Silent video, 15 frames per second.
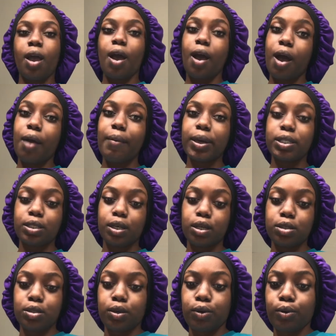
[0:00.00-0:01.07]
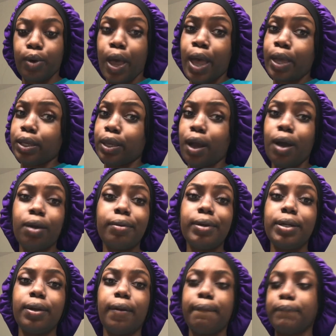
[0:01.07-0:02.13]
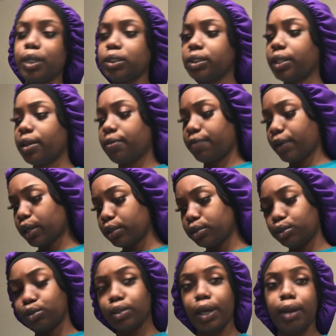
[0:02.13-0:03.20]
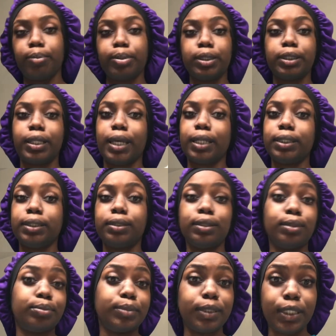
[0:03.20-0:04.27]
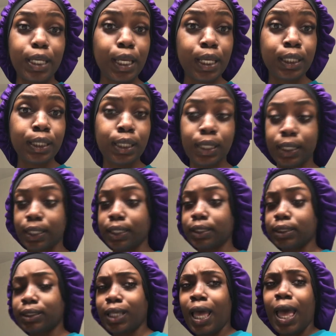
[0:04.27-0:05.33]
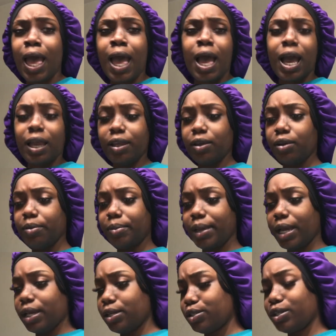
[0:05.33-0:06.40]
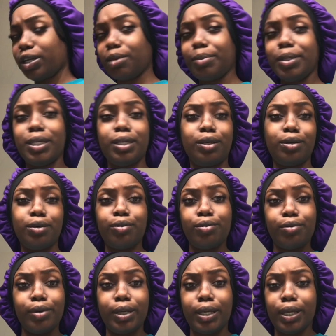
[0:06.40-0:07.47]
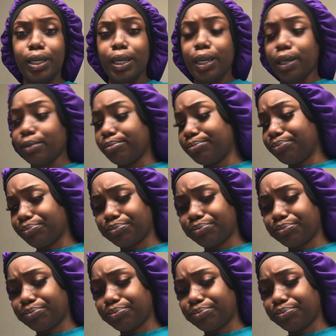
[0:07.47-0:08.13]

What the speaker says: All right, y'all, so y'all already know, first things first, you gotta brush that them teeth, because how you gonna be out here trying to be cute and